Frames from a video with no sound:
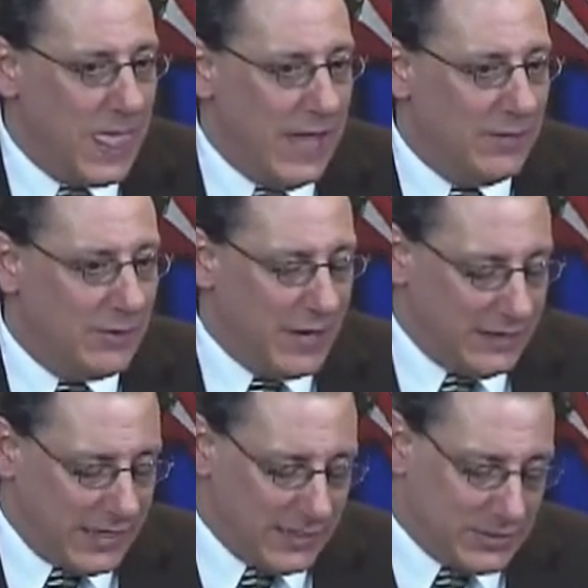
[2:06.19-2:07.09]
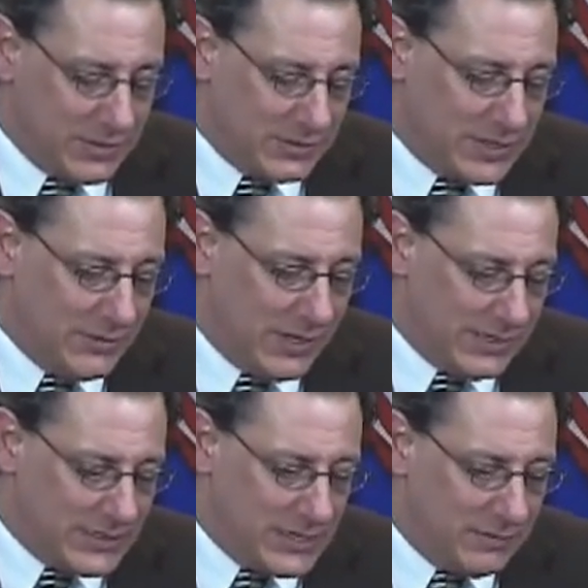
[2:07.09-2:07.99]
And the great thing is also
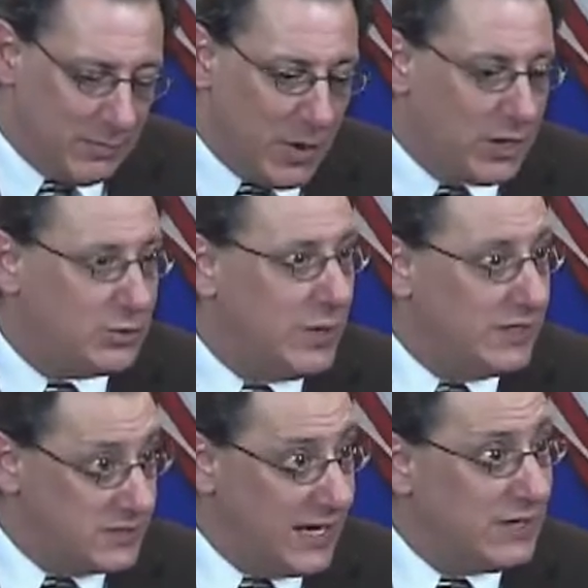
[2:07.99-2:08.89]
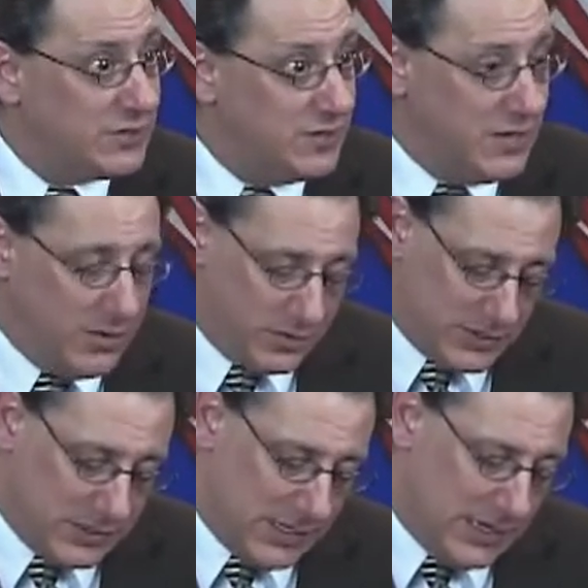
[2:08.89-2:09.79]
in some of Mark Twain's lecture
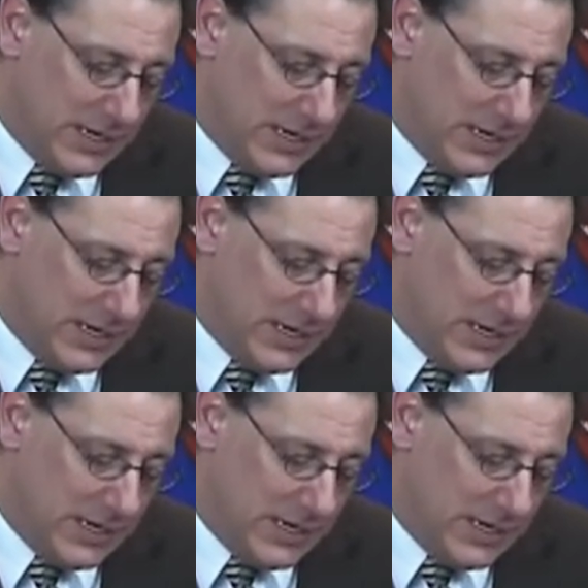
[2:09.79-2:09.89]
notes,